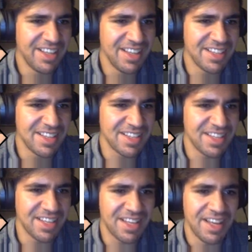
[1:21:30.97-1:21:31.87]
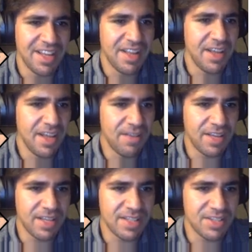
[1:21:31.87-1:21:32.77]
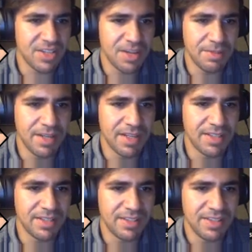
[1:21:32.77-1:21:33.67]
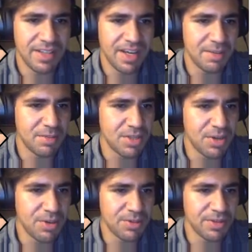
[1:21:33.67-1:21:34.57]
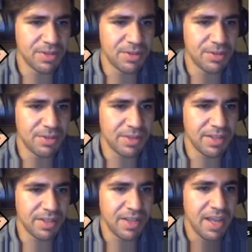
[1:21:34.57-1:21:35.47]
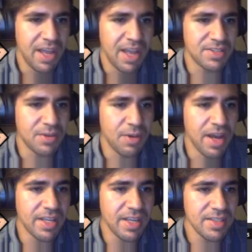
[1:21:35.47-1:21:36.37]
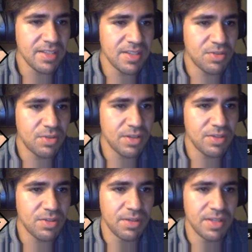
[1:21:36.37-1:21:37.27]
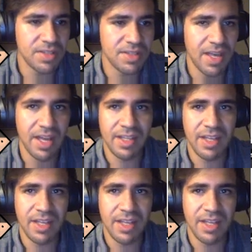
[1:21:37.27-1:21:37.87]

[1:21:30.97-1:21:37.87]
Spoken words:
this. It's like, if it gets the job done, I'm totally cool with it. And so I guess the trick to it is that